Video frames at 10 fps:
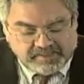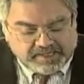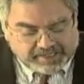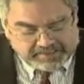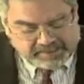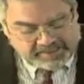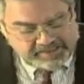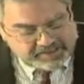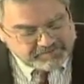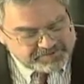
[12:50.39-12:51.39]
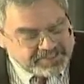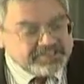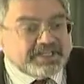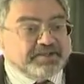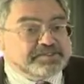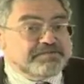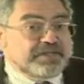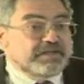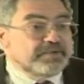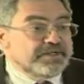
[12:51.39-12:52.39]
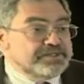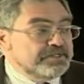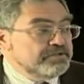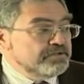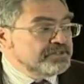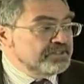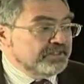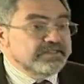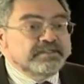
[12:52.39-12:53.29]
And I can give details if anybody's interested.